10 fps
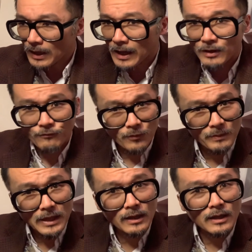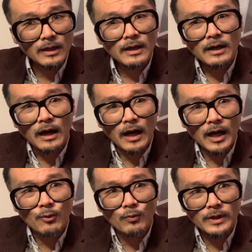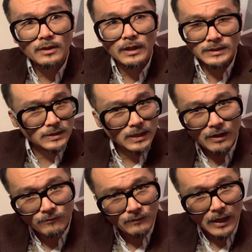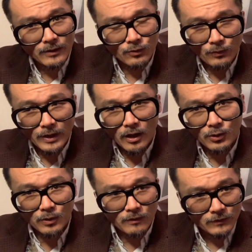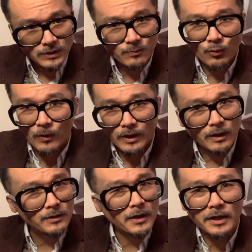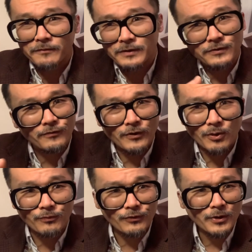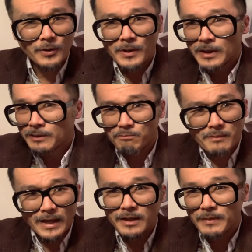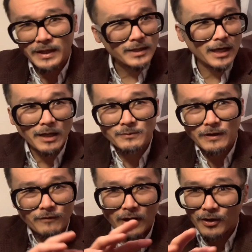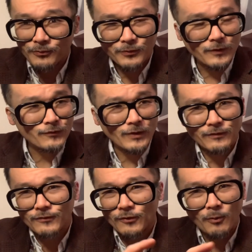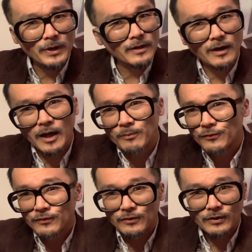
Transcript: And for me, I will, as I say, I've had the great honor of exploring a lot of these films many times. I've gone through this set so many times.